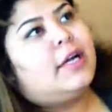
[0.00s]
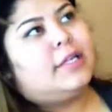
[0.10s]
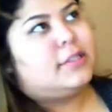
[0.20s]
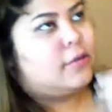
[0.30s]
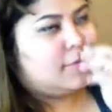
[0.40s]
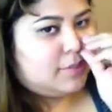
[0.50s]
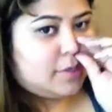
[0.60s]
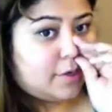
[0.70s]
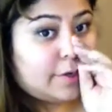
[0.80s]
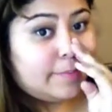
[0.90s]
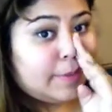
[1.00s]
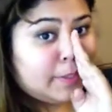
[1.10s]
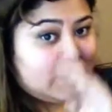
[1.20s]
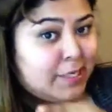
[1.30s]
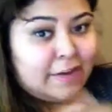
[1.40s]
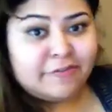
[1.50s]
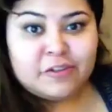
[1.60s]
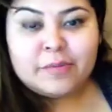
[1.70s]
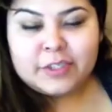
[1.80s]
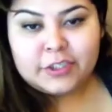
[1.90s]
it's always hard because I have
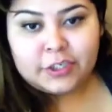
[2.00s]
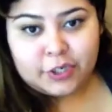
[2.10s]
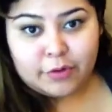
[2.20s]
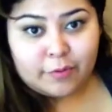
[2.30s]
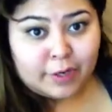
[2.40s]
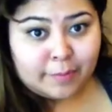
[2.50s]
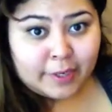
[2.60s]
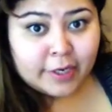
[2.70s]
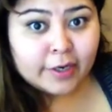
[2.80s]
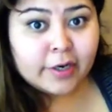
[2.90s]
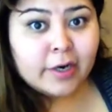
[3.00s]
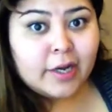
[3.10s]
so much to do when I'm here,